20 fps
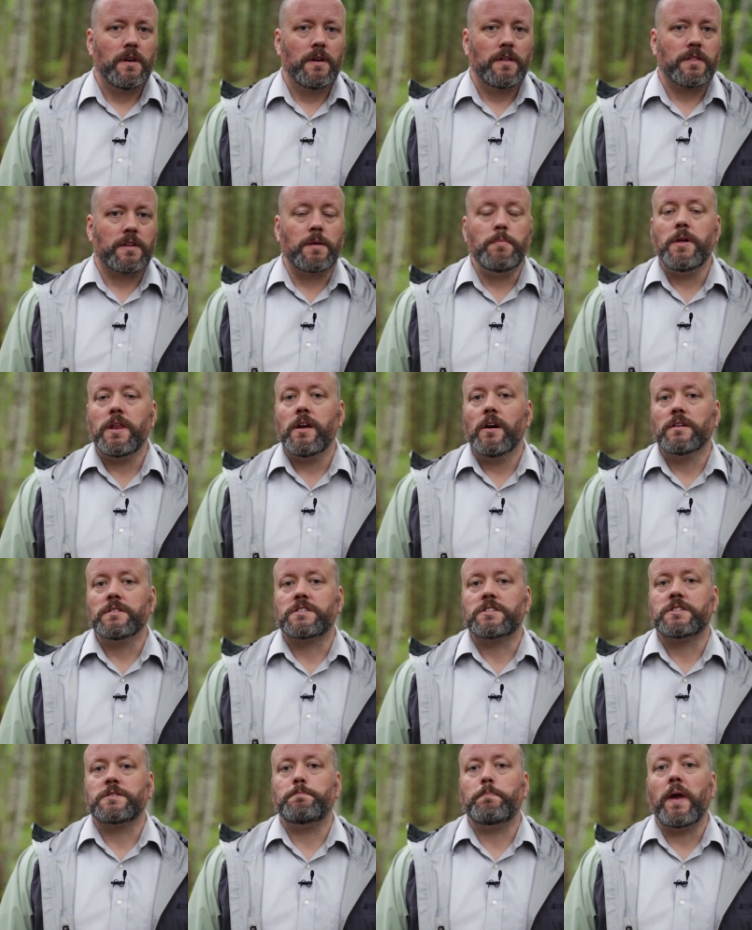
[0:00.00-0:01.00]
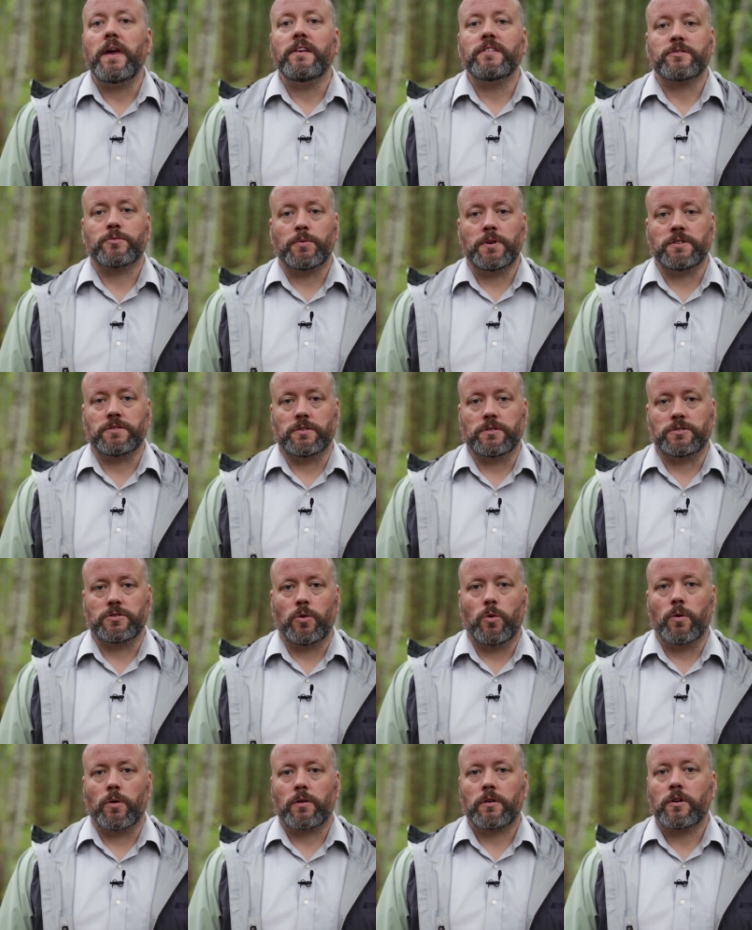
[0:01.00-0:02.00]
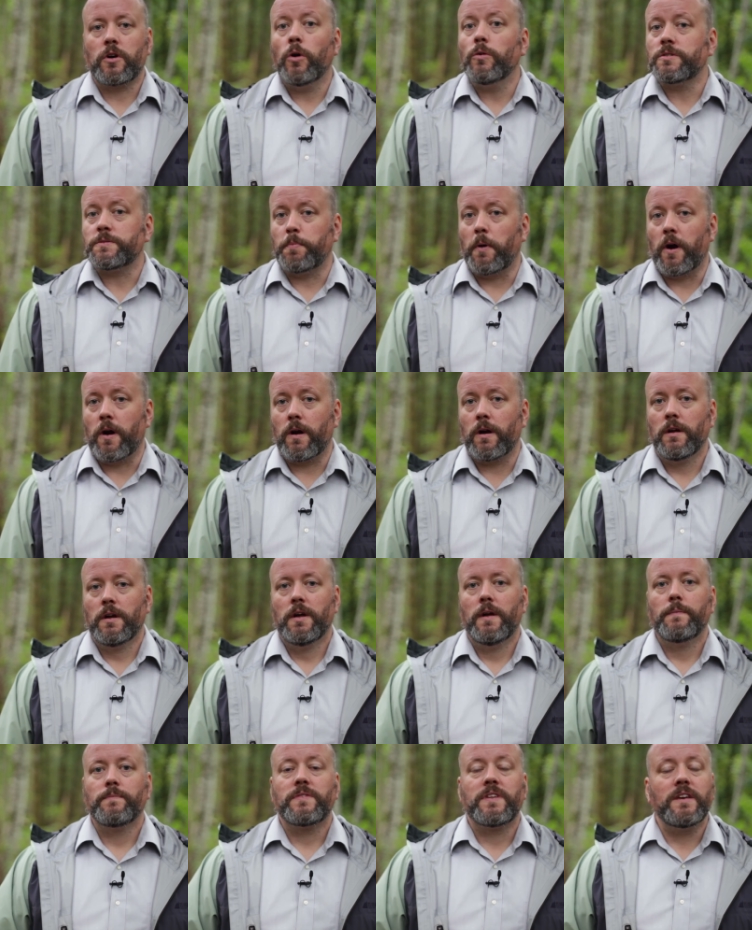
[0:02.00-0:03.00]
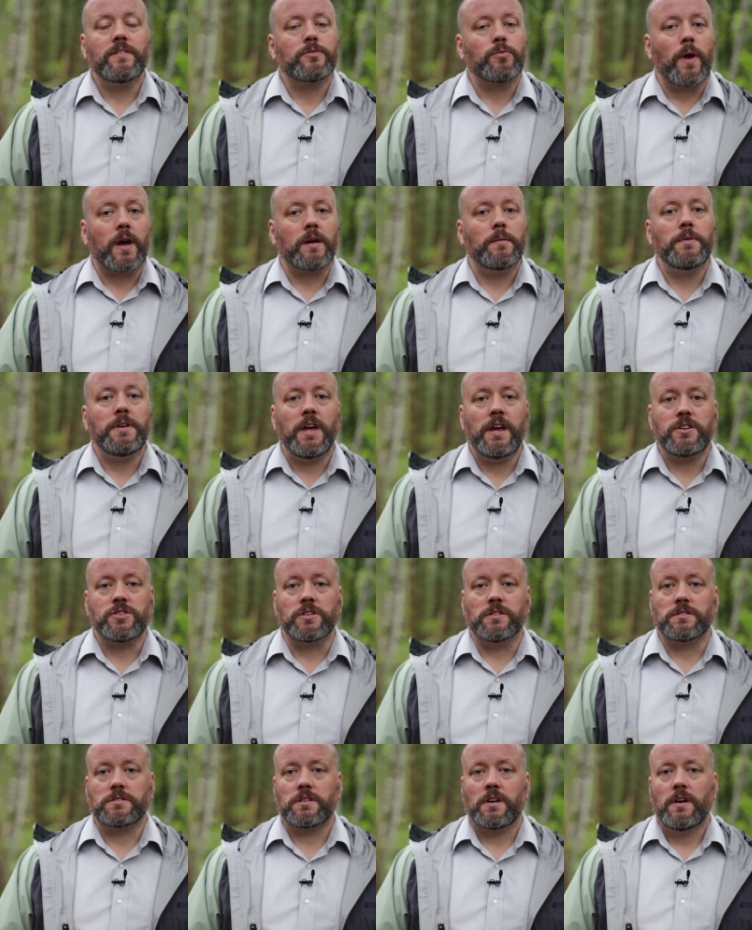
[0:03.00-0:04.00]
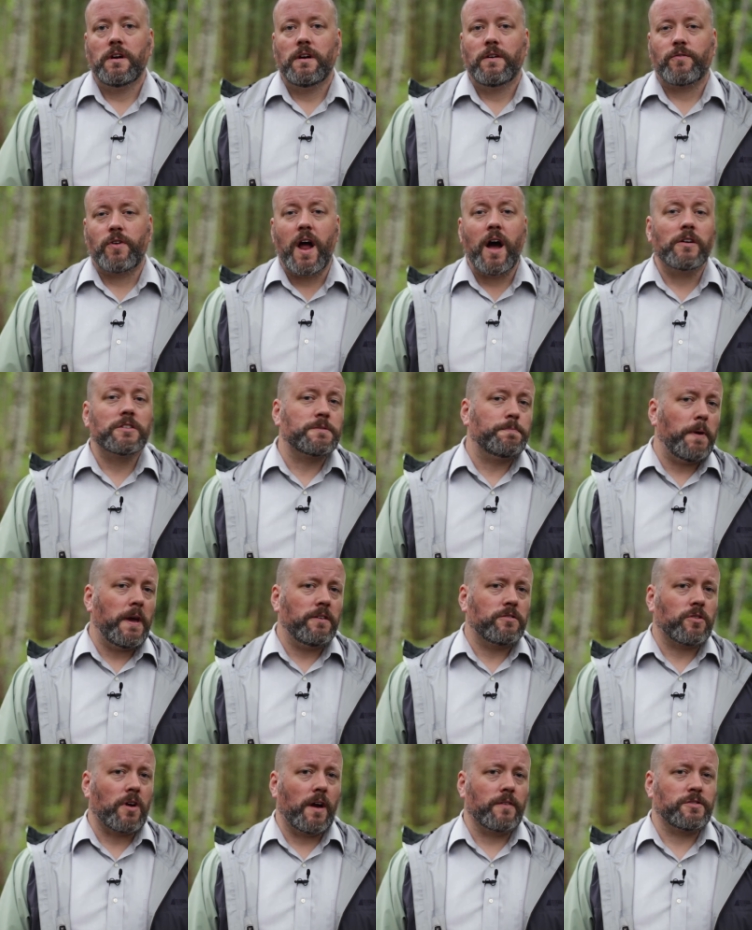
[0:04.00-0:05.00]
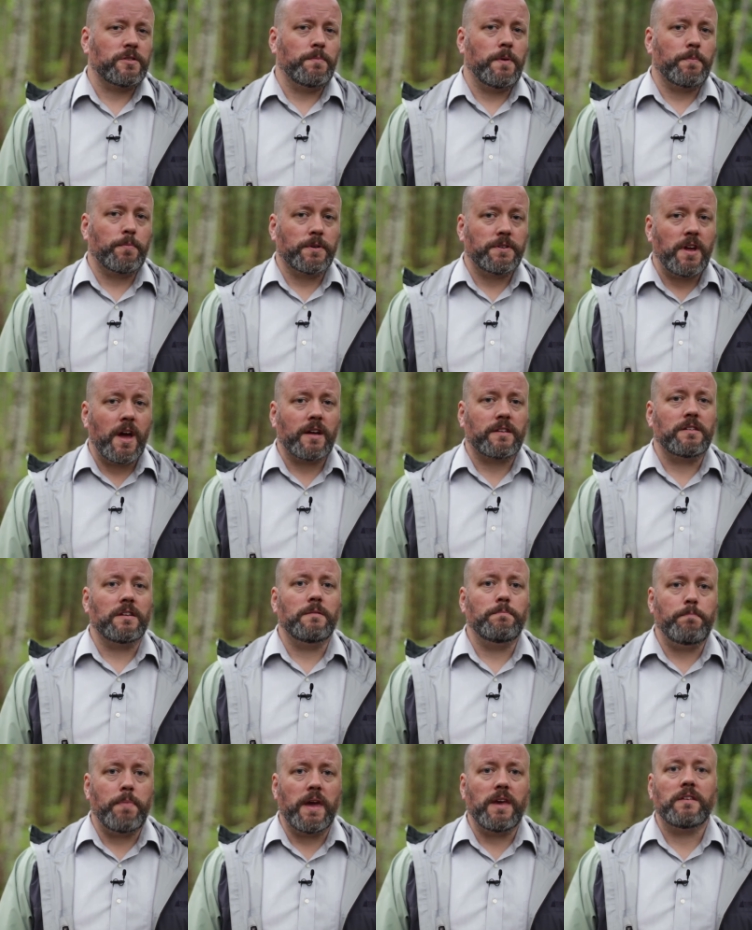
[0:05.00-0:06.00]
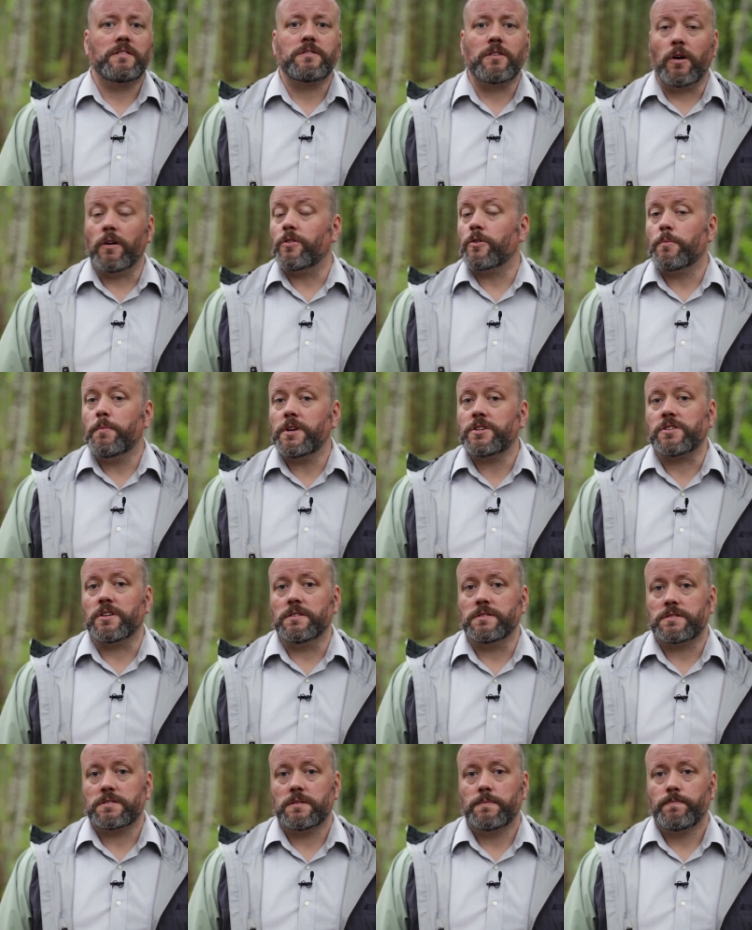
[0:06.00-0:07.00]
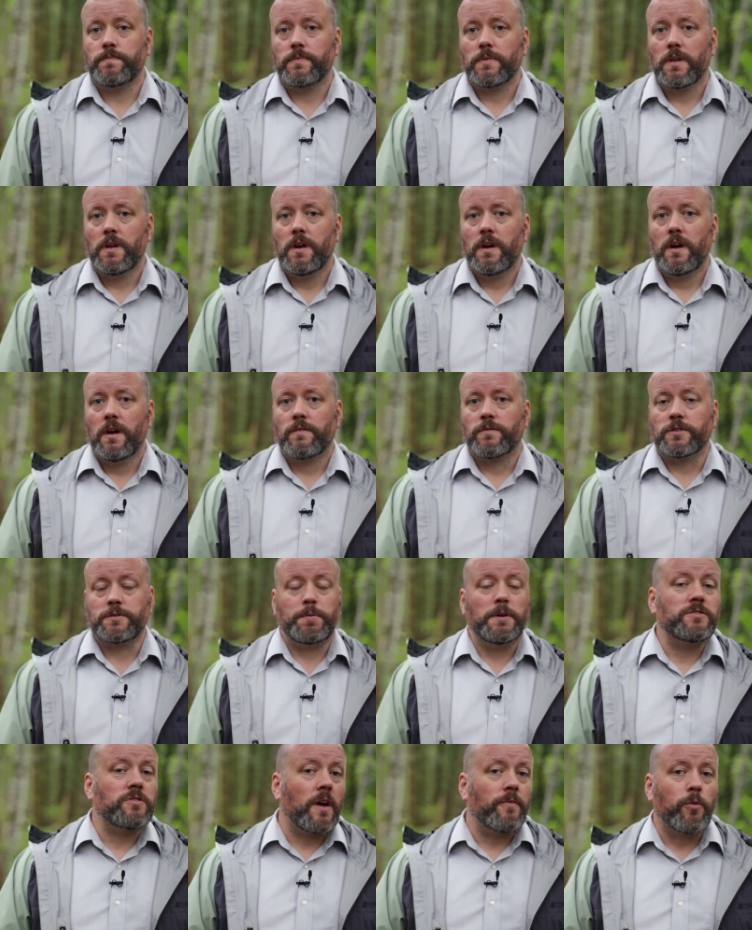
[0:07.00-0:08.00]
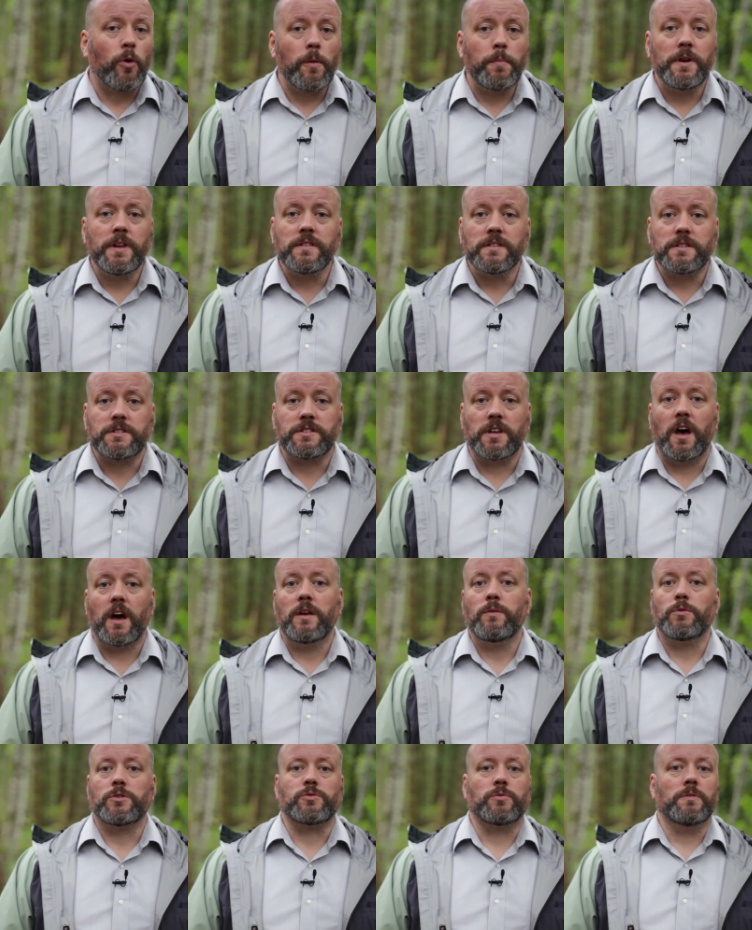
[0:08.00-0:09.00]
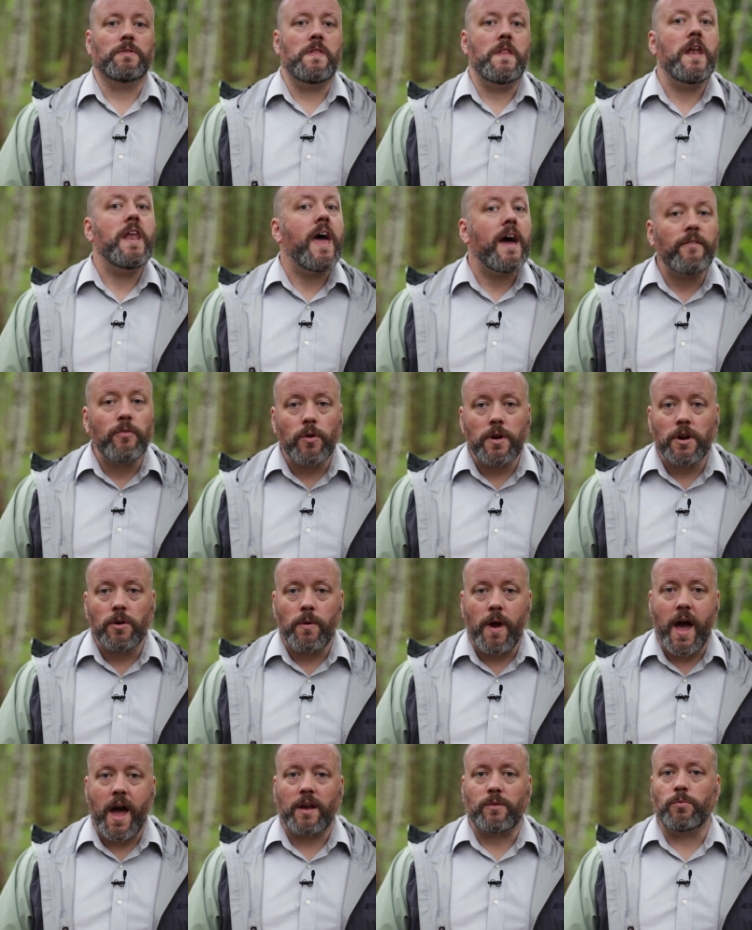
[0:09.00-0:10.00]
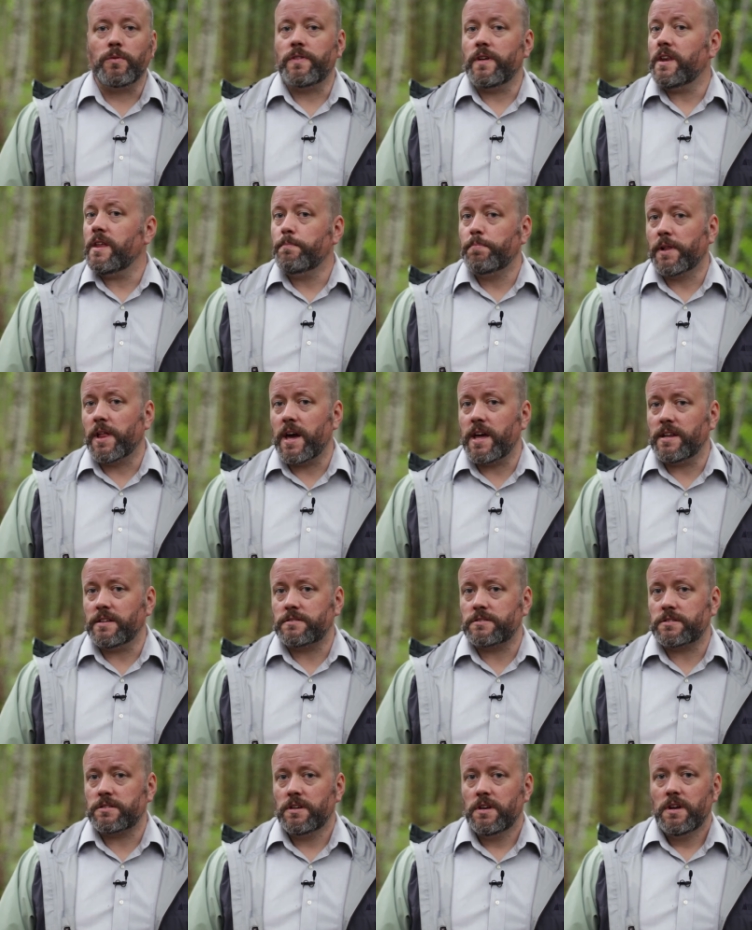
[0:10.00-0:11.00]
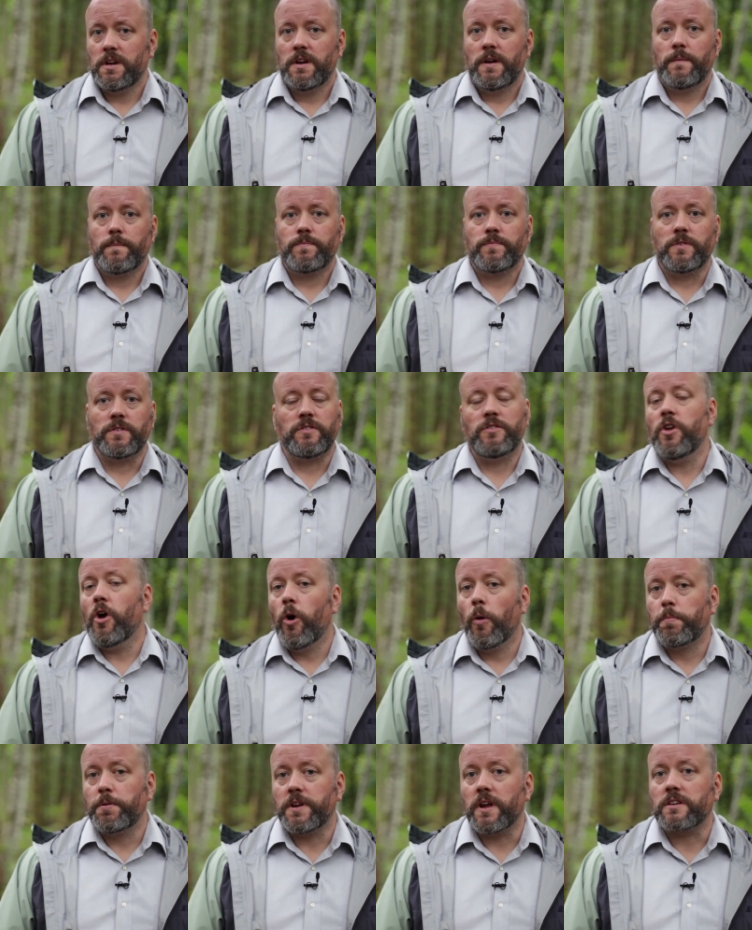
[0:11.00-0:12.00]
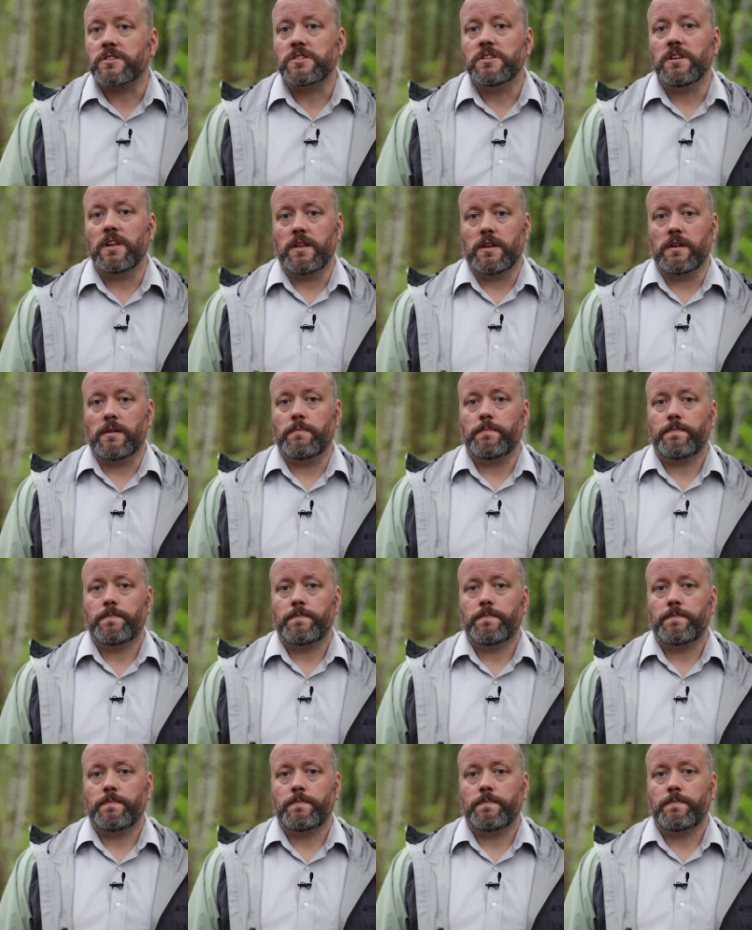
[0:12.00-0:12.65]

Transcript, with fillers: The Committee on Space Research, or COSPAR, gives recommendations for how spacecraft should be protected based on their missions. For spacecraft orbiting the sun, which will never interact with any planets, there's no protection needed.